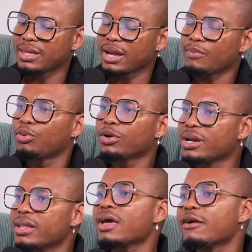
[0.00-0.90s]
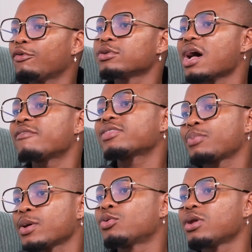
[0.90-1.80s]
then put in the efforts after it
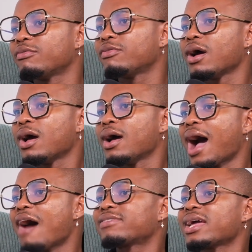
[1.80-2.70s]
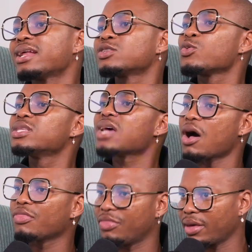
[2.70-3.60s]
has went
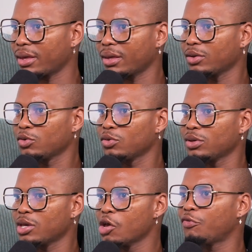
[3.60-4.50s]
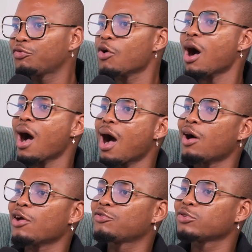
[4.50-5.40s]
out there. If you
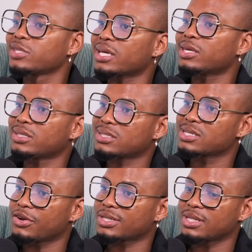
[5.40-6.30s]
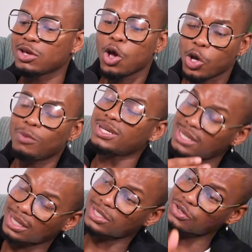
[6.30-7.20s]
take it seriously, you must
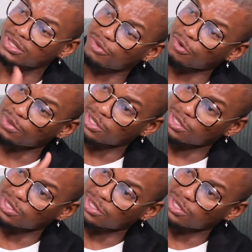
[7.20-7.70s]
take it seriously from the